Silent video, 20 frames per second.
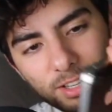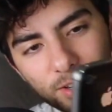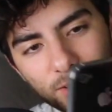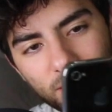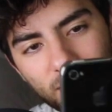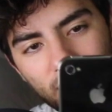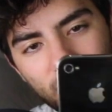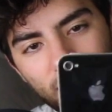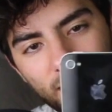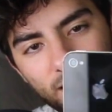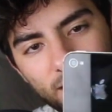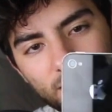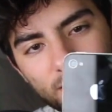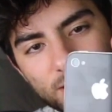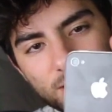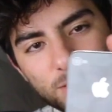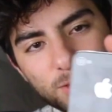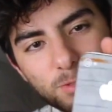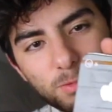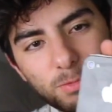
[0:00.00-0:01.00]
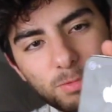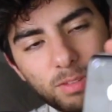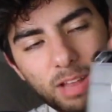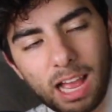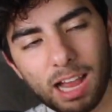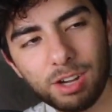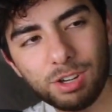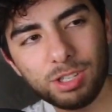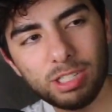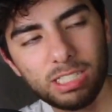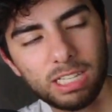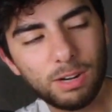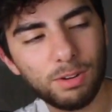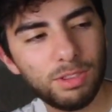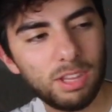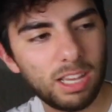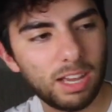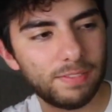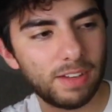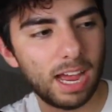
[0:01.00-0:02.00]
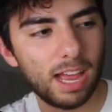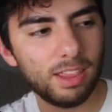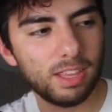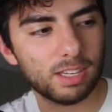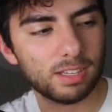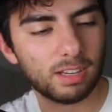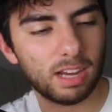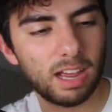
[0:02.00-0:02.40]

Okay, this is actually, I don't think I've had this.